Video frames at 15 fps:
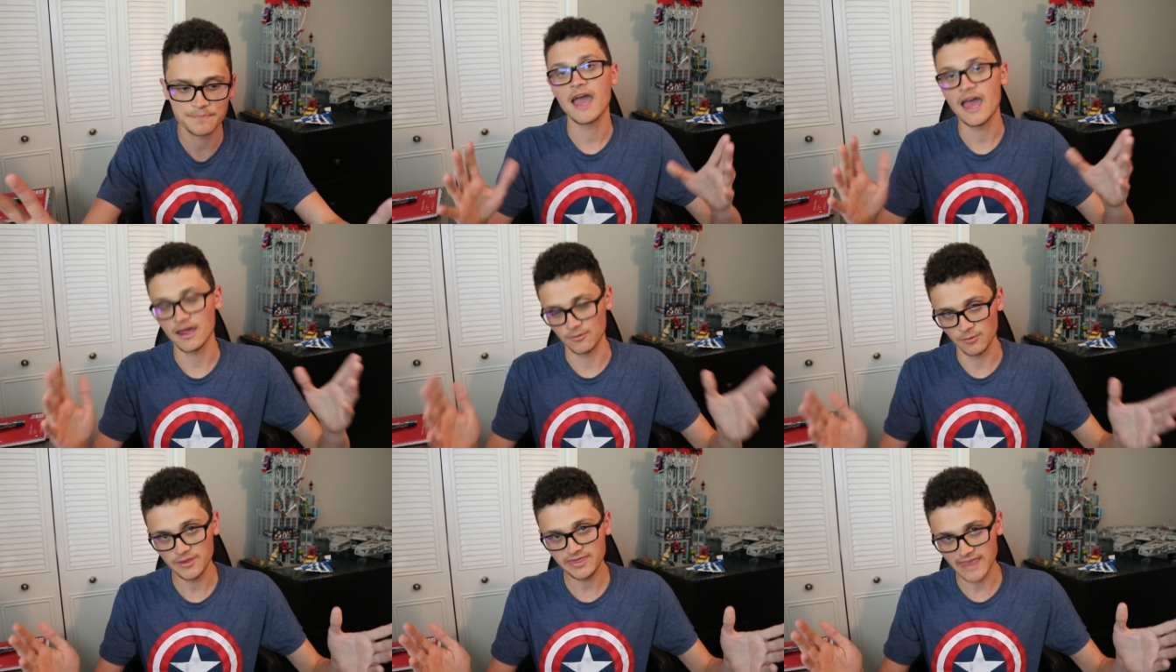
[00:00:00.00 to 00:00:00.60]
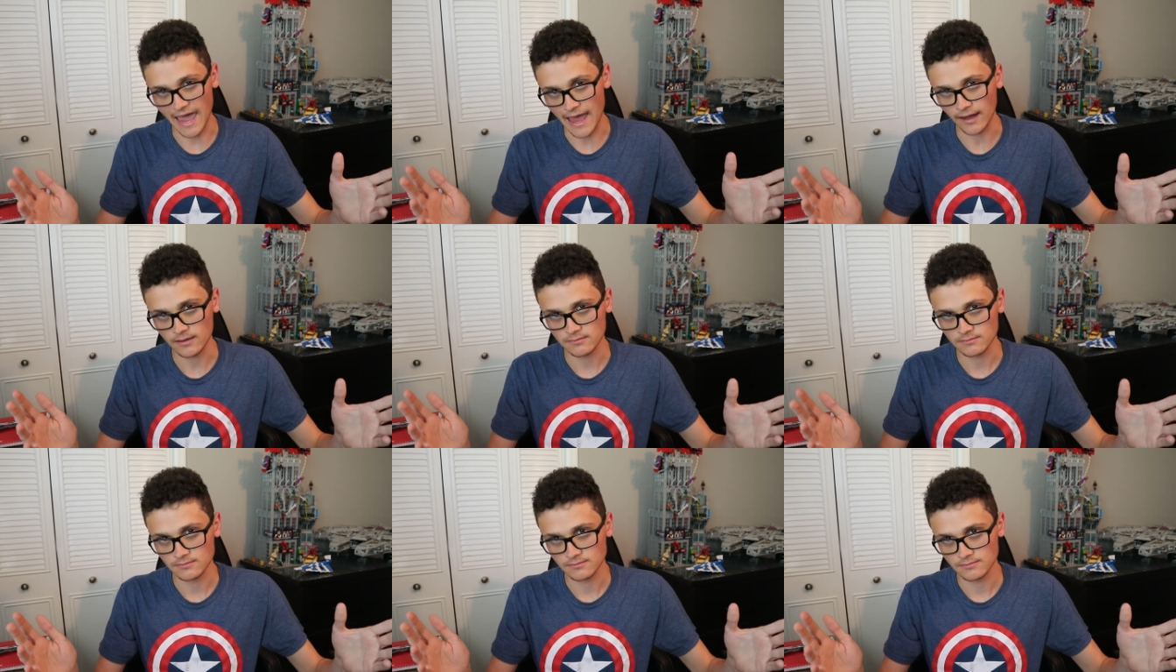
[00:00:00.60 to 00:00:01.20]
And with that,
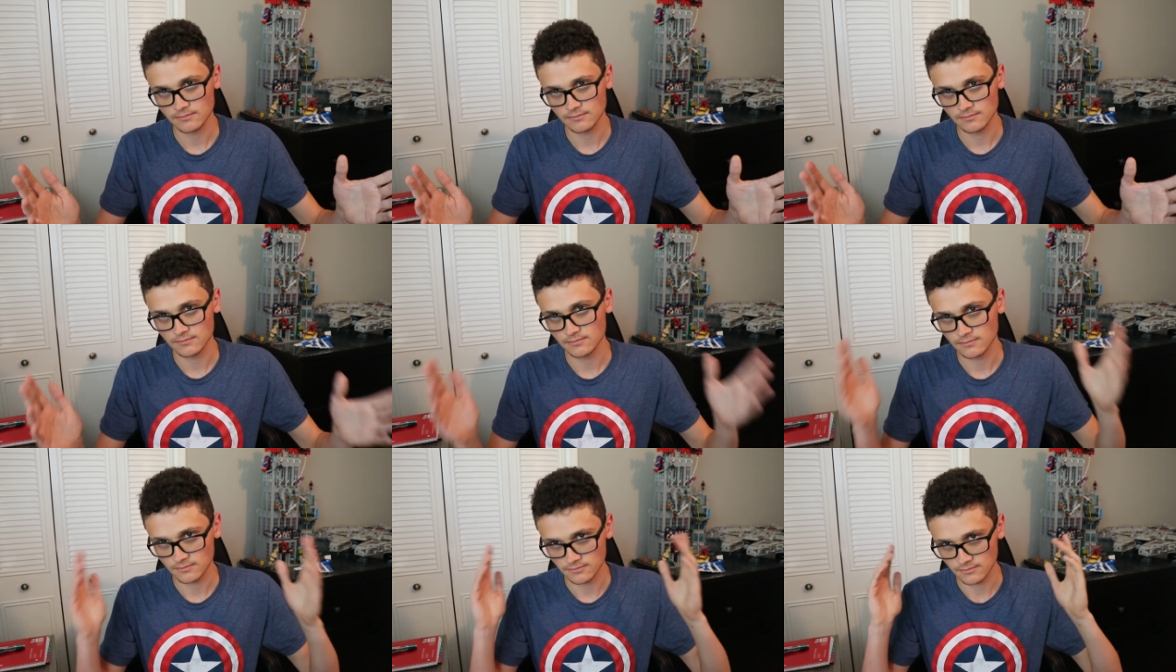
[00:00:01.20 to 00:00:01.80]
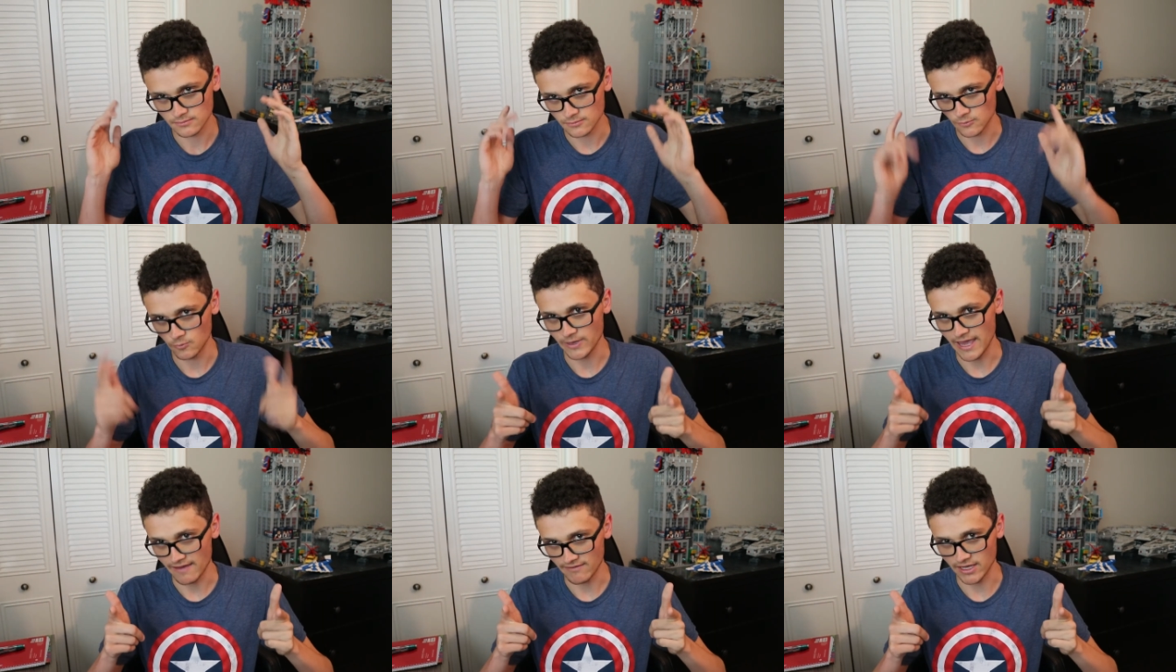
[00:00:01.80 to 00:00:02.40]

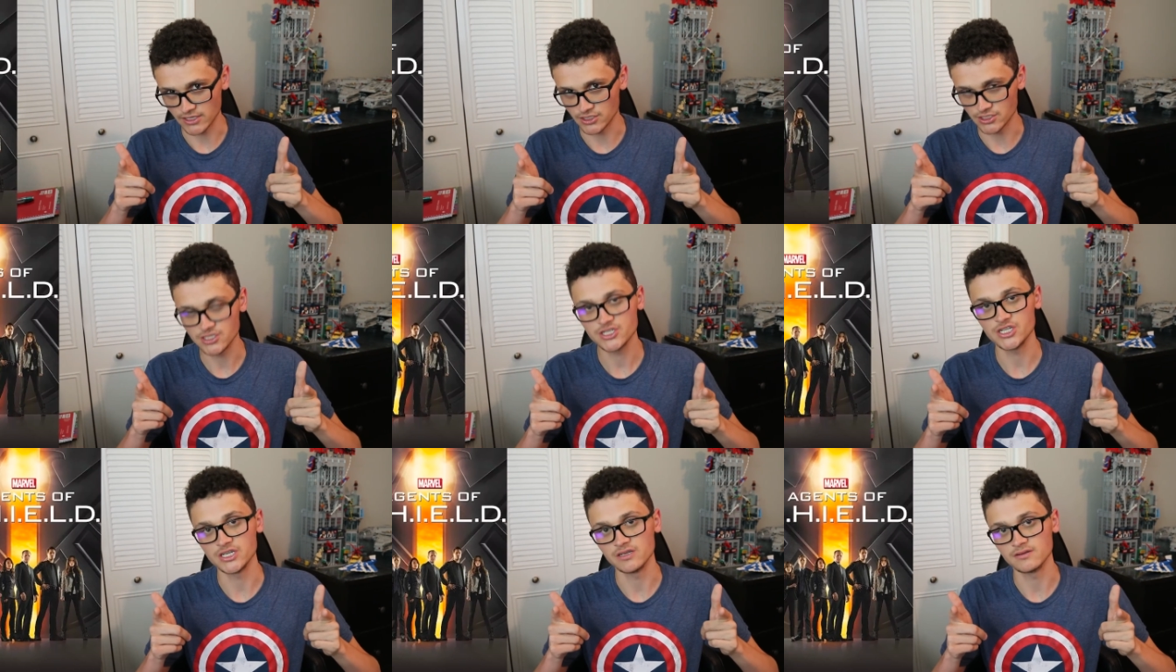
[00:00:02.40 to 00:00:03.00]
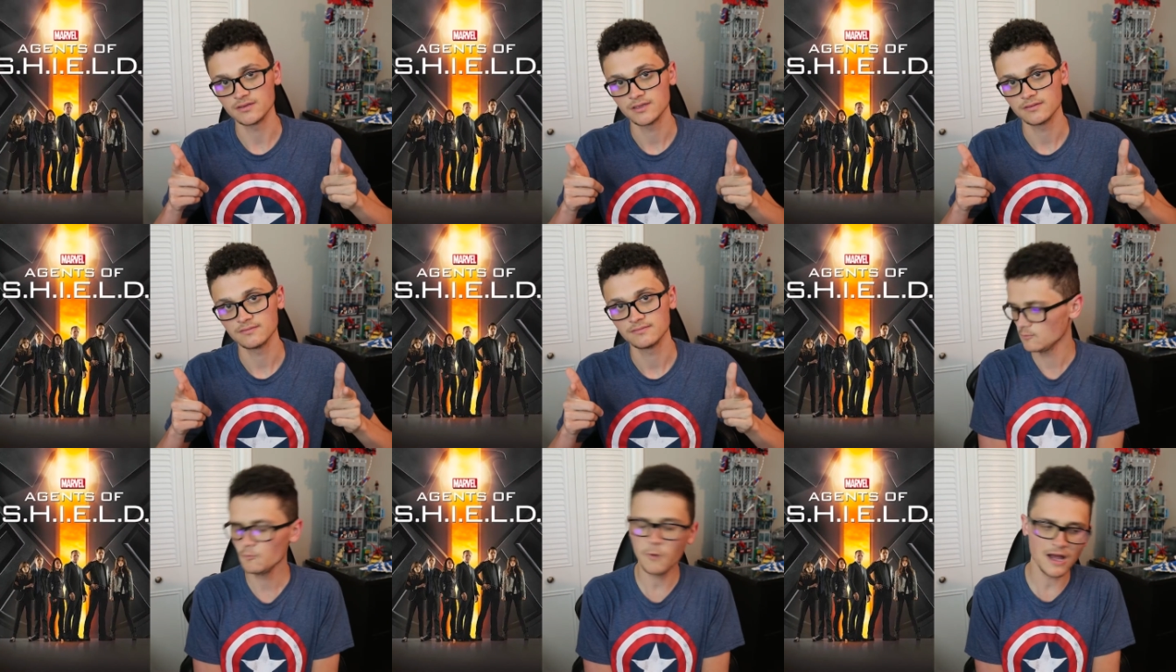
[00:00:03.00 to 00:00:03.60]
we have Agents of
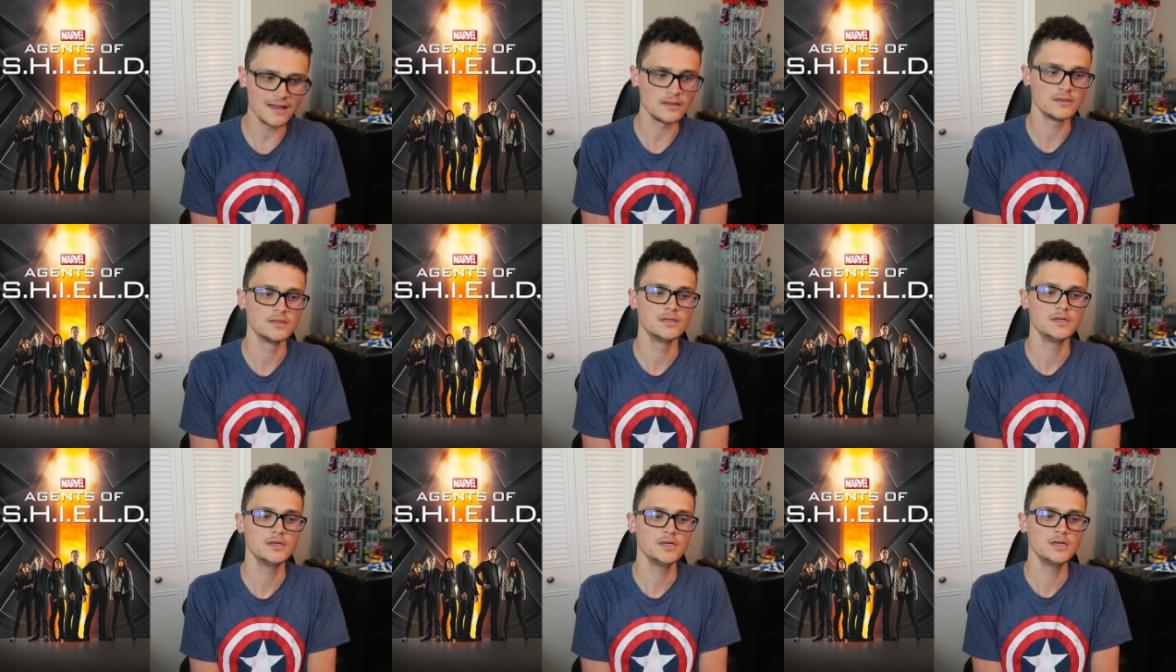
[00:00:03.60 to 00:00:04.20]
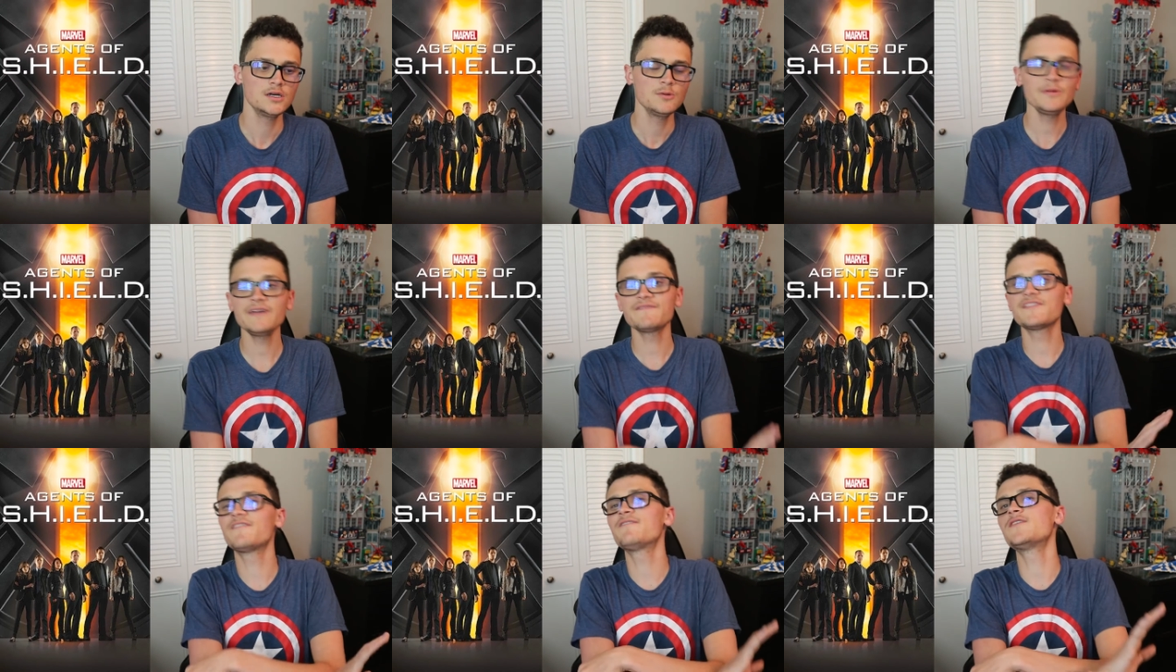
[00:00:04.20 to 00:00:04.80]
S.H.I.E.L.D. Well, we
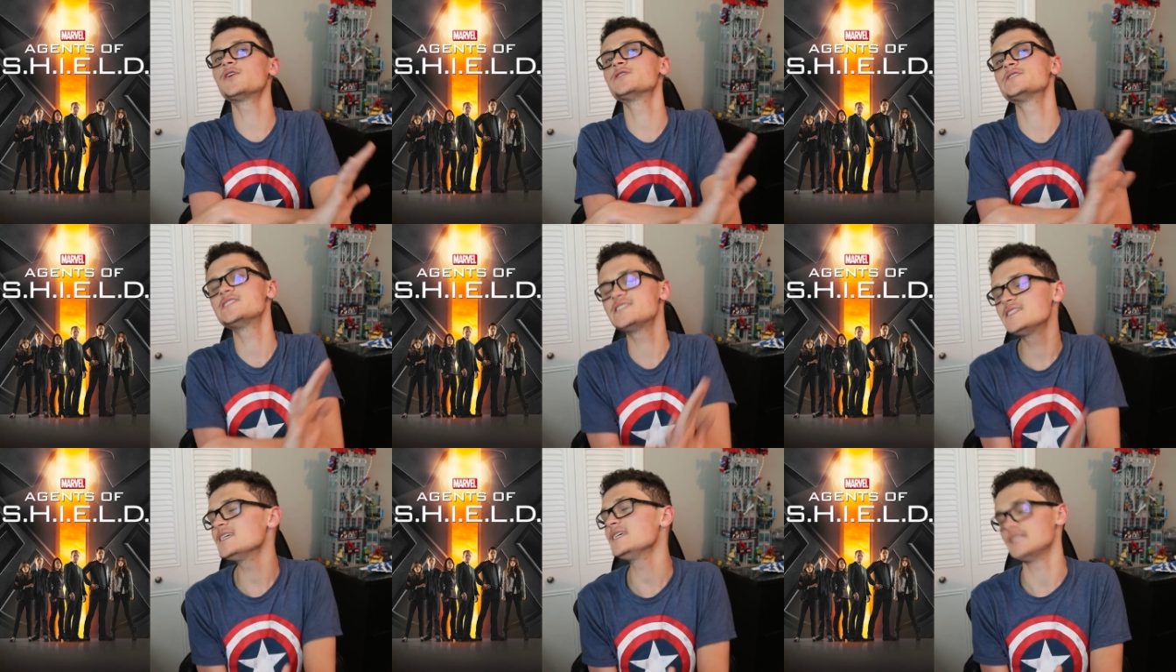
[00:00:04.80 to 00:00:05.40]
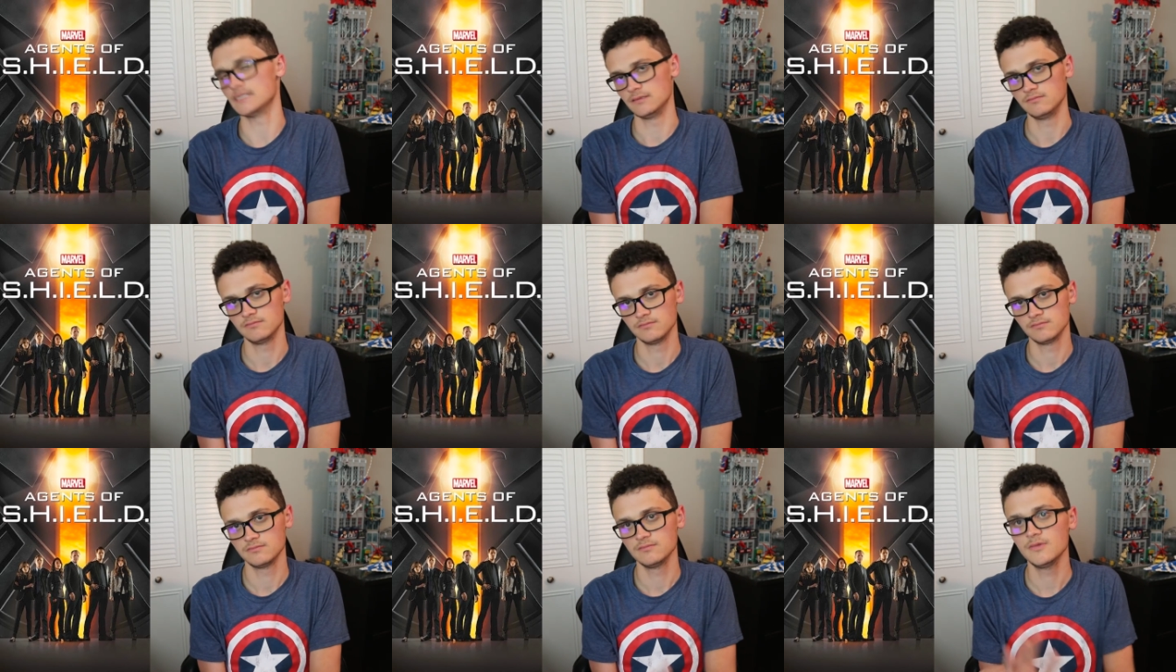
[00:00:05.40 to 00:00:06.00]
have the first season
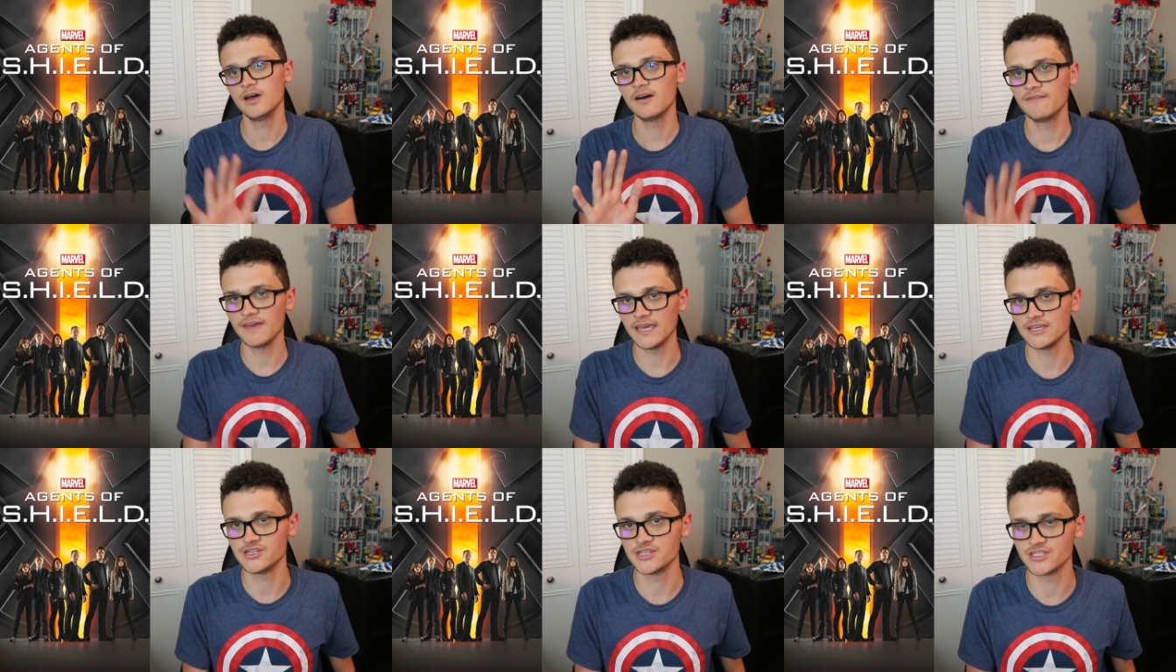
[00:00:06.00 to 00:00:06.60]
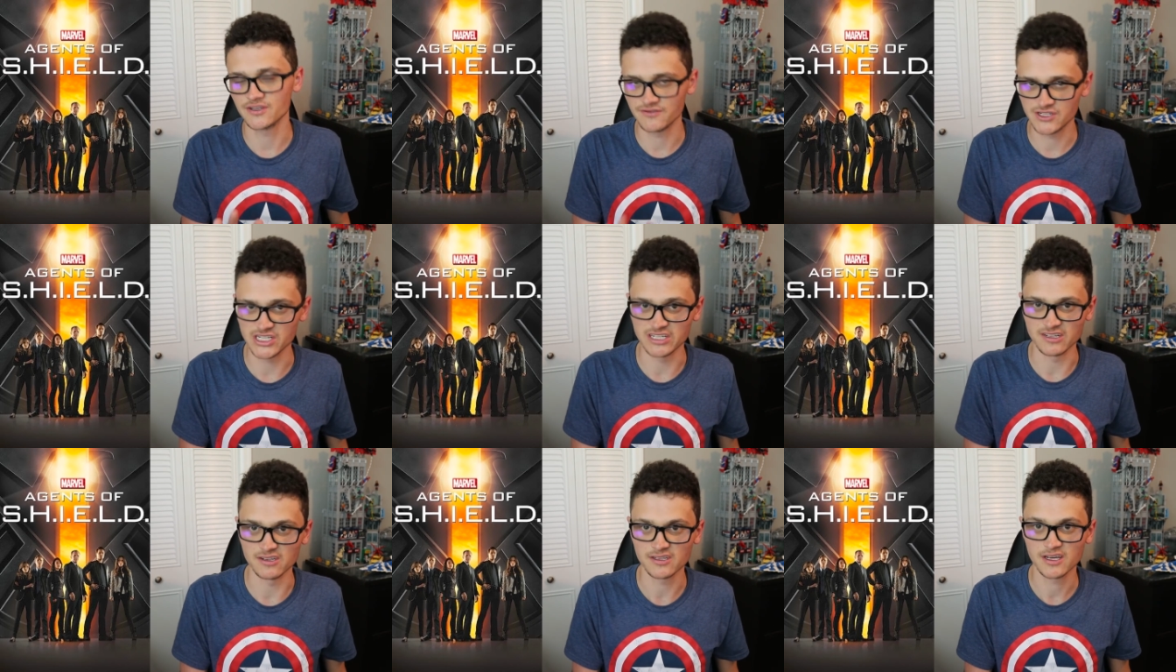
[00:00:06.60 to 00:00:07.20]
of Agents of
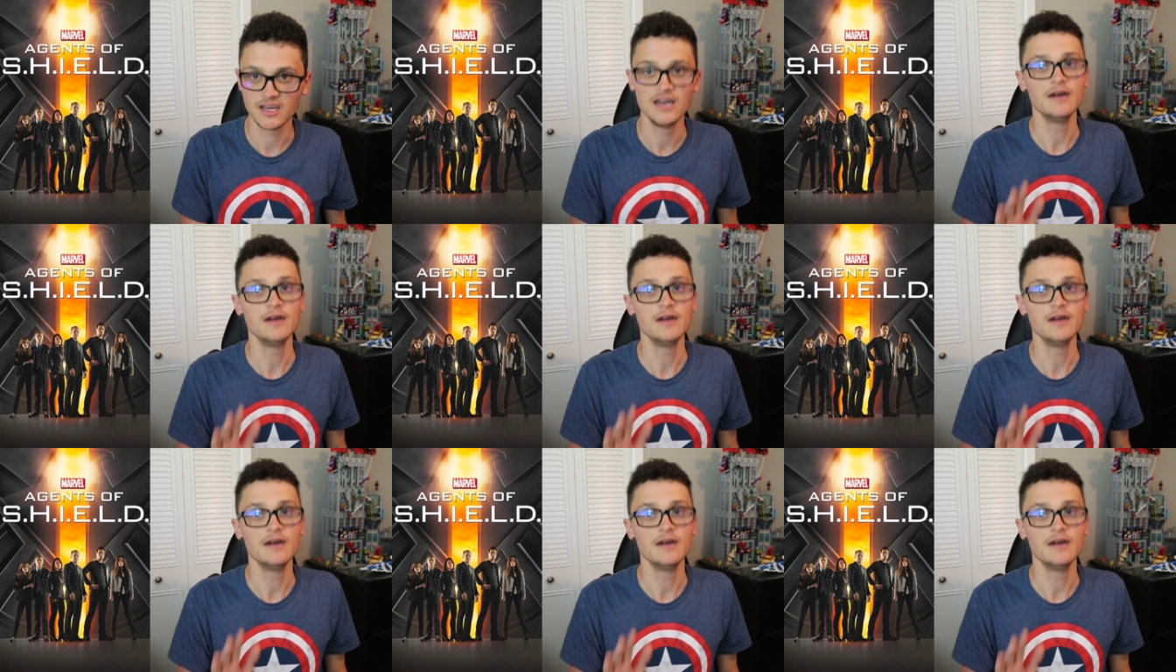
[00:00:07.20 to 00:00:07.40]
S.H.I.E.L.D.